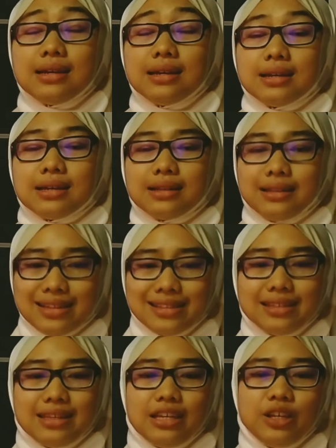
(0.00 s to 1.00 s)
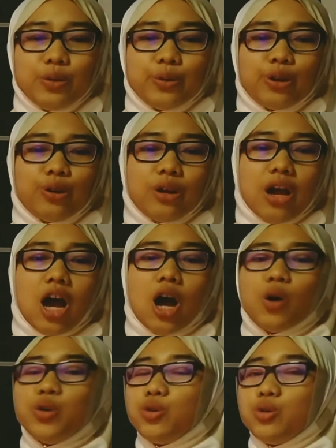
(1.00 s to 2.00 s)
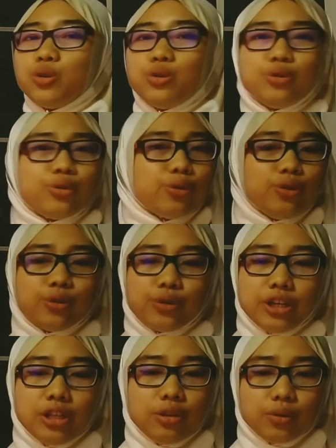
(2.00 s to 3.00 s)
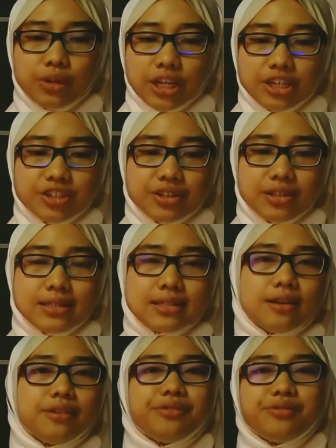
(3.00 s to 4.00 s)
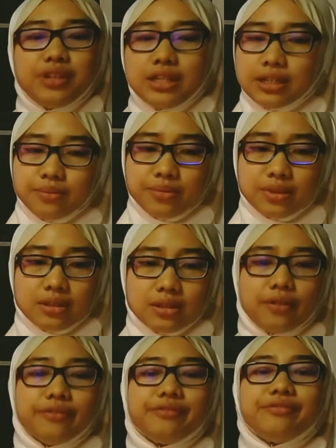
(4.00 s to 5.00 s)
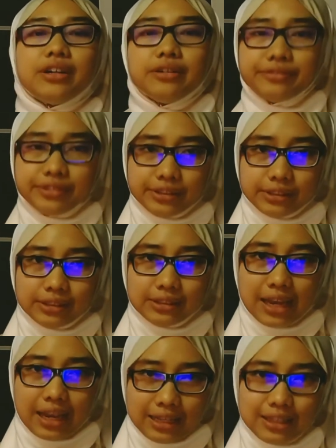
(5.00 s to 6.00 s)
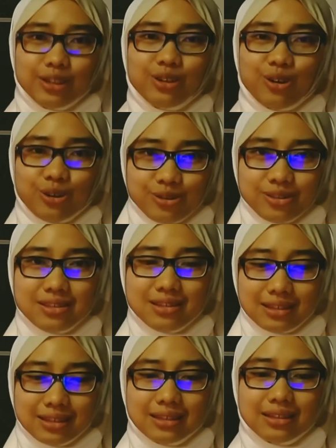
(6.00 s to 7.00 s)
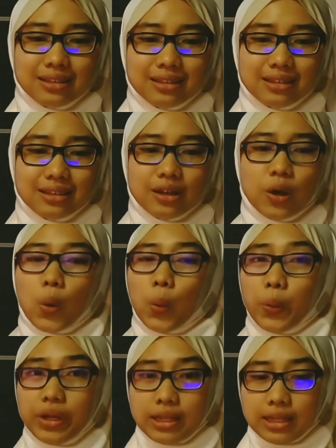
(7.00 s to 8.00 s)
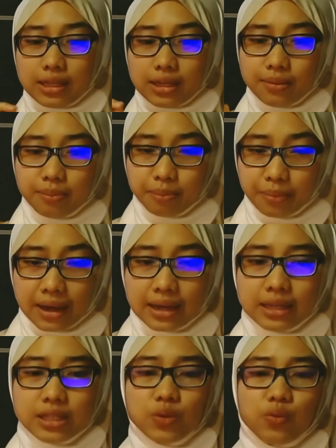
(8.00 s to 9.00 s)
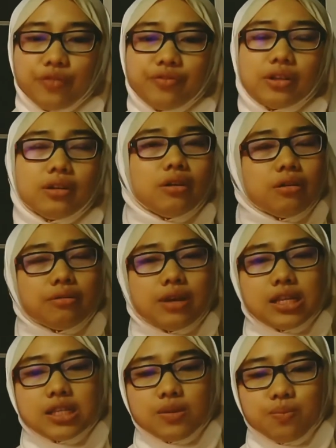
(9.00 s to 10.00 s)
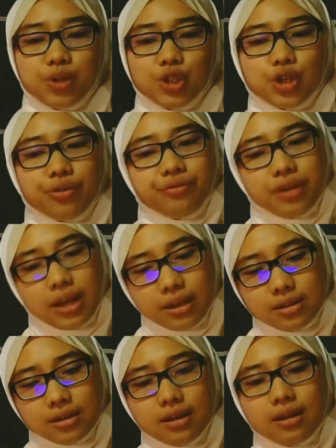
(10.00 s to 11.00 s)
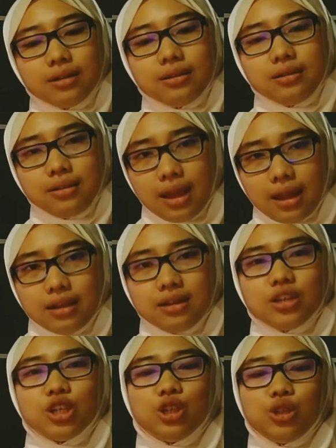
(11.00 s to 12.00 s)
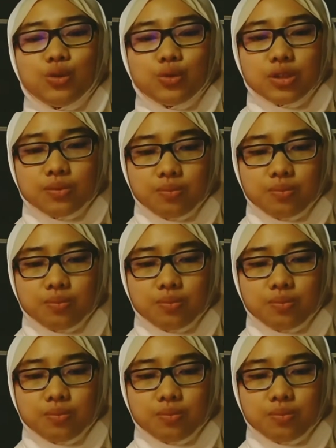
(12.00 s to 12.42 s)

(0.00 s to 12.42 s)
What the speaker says: This includes on how you control your intonations, rhythms, vowels, and consonants. When it combines with the correct speech rate, then you speak